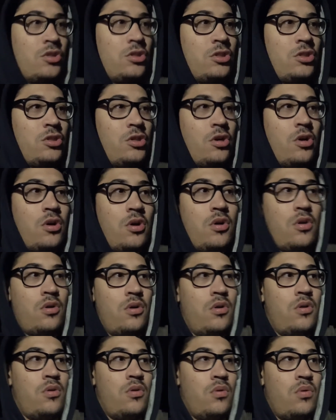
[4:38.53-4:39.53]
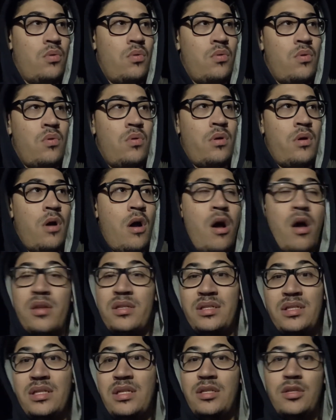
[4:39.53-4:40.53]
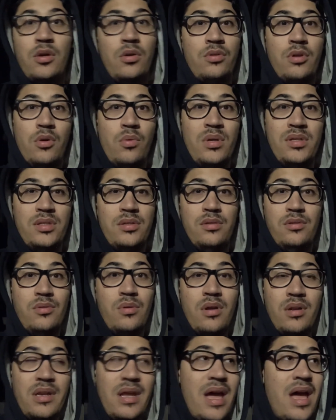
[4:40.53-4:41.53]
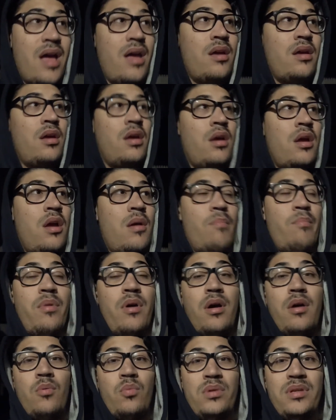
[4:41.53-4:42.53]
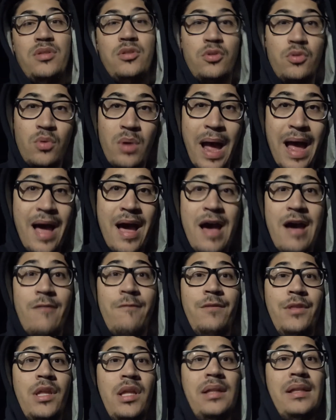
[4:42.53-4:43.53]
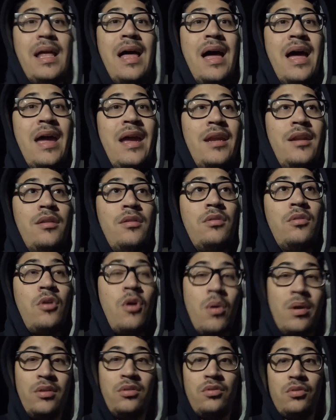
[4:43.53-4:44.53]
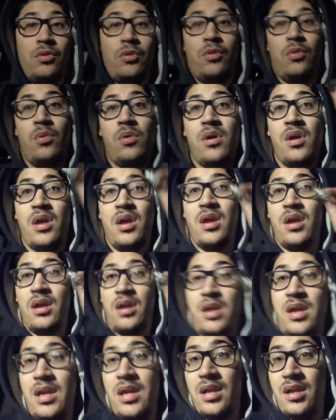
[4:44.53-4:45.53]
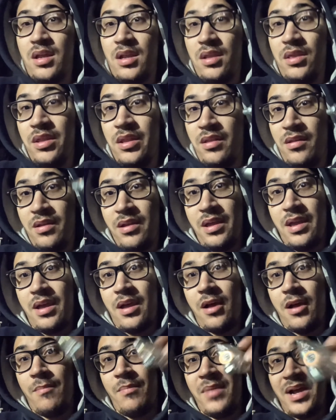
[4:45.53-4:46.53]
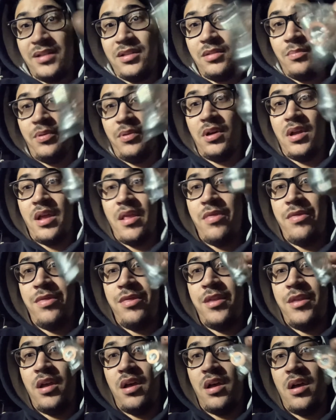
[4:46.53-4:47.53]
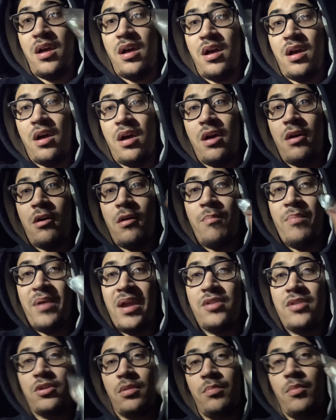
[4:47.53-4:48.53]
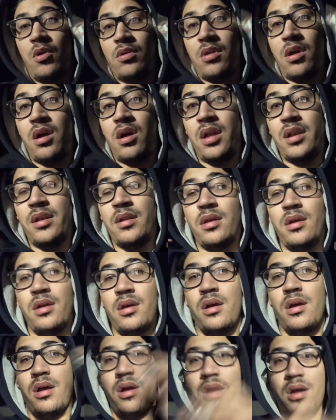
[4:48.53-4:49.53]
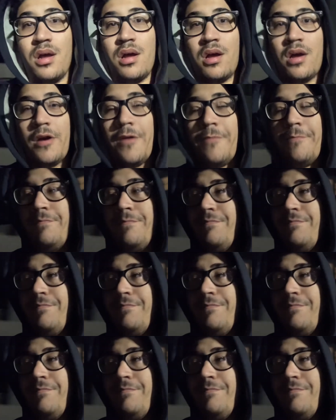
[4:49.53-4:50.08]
so honestly, don't know what to do on that. But we do have the line going through. I'm about to put the banjo bolt on. Um,